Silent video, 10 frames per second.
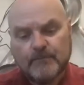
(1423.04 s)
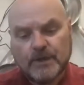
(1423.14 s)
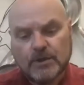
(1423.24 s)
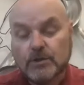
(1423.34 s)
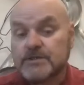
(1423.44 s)

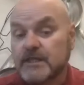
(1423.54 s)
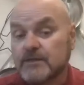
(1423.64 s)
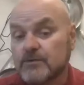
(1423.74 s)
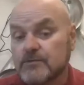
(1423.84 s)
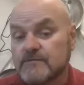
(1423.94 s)
looks at
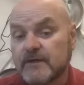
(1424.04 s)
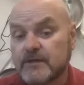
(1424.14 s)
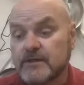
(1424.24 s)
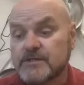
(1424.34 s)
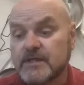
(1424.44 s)
those
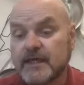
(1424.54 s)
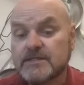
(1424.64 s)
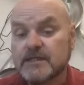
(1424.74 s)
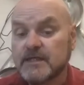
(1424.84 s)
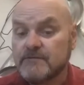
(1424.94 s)
various
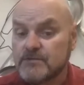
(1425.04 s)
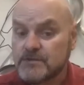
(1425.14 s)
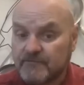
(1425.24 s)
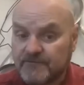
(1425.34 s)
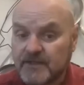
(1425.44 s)
things and give you
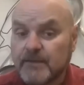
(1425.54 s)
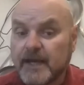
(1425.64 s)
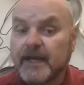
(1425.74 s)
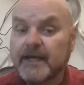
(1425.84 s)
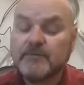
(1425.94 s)
some
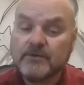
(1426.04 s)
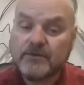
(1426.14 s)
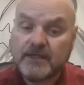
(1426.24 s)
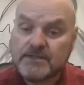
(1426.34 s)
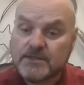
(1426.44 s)
feedback about
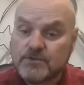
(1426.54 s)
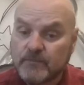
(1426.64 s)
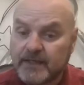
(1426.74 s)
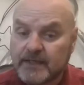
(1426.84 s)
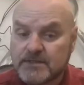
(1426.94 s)
things that you
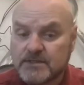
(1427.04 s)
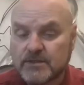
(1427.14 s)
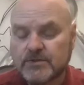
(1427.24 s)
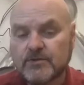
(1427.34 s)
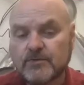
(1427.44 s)
might consider
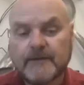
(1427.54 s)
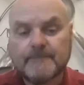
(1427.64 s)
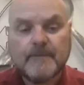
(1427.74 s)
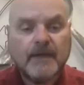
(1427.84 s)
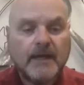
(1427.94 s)
doing.
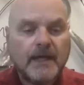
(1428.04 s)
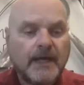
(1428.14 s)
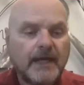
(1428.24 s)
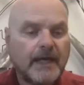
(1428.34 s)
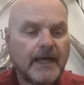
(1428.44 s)

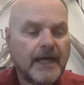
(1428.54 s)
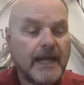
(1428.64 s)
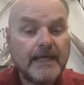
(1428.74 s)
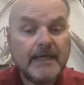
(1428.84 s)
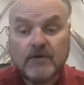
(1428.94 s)
And
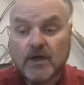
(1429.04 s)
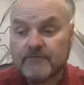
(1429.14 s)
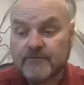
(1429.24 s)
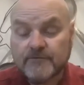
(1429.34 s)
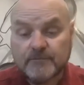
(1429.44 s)
I even
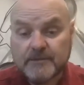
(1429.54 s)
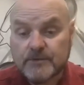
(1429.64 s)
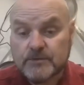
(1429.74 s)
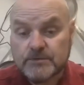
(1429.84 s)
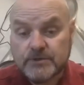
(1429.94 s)
offer, for people
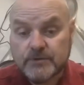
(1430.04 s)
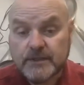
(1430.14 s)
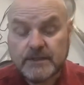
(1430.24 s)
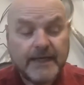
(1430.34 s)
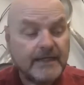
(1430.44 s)
who do
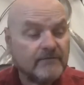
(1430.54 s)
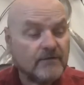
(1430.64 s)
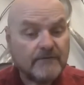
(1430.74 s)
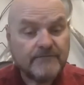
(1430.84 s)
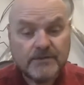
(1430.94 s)
it, I even
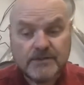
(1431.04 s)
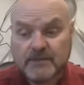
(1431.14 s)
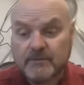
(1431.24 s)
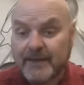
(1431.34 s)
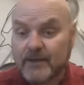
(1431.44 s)
offer
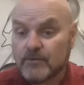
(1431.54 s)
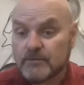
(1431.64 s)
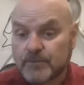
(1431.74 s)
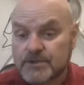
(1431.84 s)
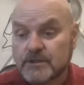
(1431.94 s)
some of my own
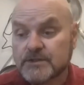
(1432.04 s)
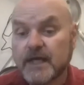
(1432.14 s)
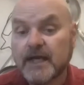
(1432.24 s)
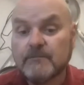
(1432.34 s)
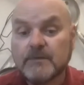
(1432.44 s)
personal
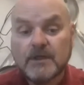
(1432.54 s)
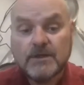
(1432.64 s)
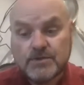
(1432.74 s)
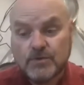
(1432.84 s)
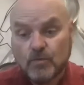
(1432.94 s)
time
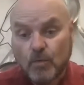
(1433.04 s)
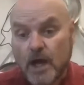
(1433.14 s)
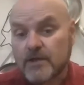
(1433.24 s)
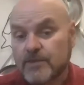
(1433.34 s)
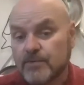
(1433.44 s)
to
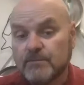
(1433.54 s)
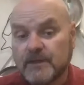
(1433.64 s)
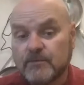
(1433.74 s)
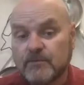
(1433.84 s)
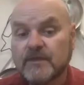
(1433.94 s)
walk through it a
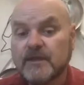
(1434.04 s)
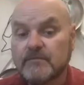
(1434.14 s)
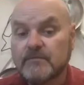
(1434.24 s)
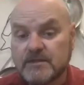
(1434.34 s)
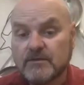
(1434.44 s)
bit with
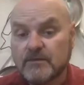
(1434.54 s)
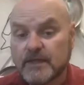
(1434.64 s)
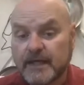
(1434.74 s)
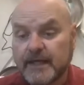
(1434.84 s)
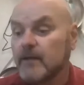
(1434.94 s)
them to
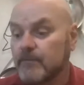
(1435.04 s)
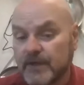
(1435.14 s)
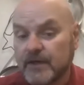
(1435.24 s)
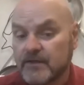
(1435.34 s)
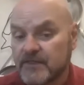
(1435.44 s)
kind of help
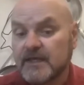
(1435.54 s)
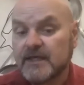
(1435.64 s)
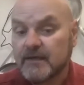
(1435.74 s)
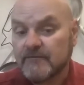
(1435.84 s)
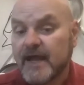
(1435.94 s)
their
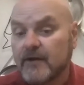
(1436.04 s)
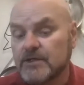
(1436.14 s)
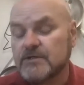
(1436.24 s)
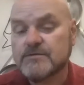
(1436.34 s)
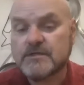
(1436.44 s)
thinking of how to
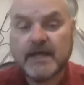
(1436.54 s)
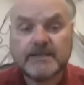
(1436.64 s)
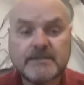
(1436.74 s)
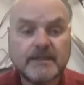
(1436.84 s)
use that